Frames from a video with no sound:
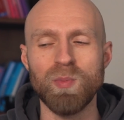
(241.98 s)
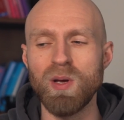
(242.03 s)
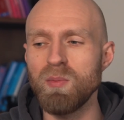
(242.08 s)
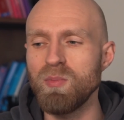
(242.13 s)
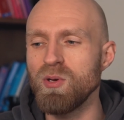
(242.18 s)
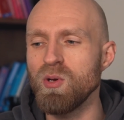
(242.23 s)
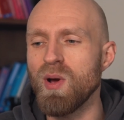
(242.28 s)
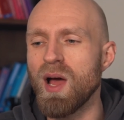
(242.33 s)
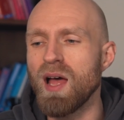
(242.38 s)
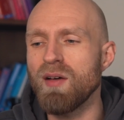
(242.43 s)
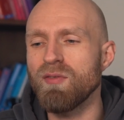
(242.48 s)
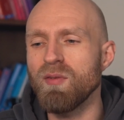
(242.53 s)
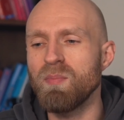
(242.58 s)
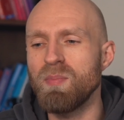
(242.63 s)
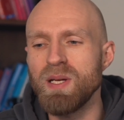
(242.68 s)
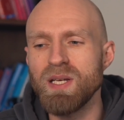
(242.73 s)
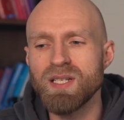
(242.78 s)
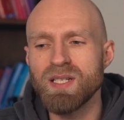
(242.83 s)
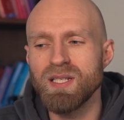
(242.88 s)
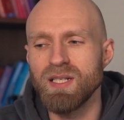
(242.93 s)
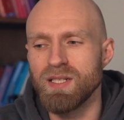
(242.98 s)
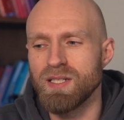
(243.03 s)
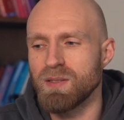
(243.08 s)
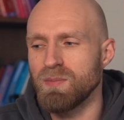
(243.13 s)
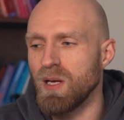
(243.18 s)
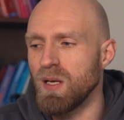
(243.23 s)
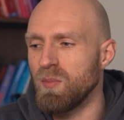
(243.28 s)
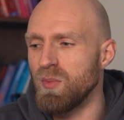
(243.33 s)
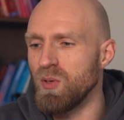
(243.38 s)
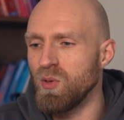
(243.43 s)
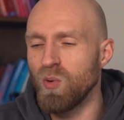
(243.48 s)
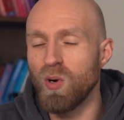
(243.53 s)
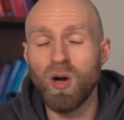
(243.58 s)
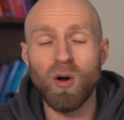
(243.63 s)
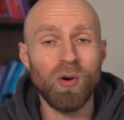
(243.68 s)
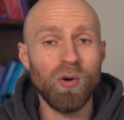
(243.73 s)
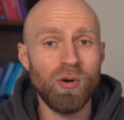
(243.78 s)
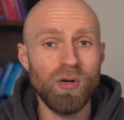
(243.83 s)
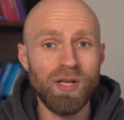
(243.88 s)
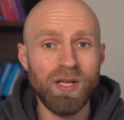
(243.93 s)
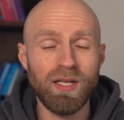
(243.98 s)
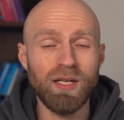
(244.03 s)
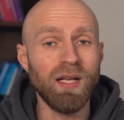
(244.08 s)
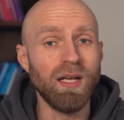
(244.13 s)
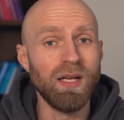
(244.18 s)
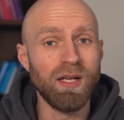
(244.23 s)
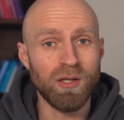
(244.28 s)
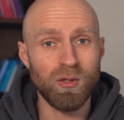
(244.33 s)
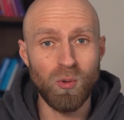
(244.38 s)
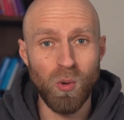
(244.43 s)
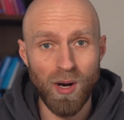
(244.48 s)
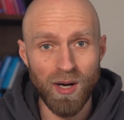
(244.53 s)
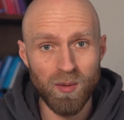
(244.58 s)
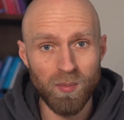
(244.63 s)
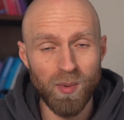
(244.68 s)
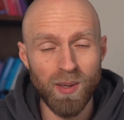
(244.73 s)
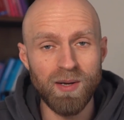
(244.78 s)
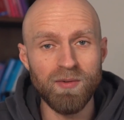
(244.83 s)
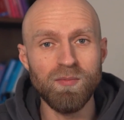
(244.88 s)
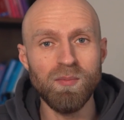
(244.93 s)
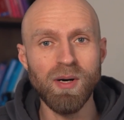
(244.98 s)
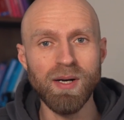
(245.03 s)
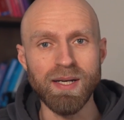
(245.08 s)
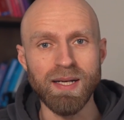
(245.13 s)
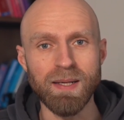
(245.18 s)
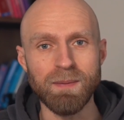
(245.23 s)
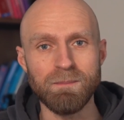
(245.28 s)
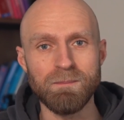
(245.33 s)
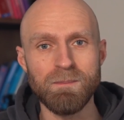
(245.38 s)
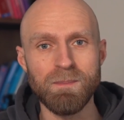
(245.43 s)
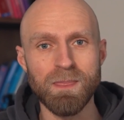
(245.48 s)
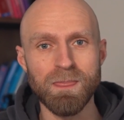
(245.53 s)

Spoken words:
Maybe you have a business. Maybe you are earning quite a bit of money.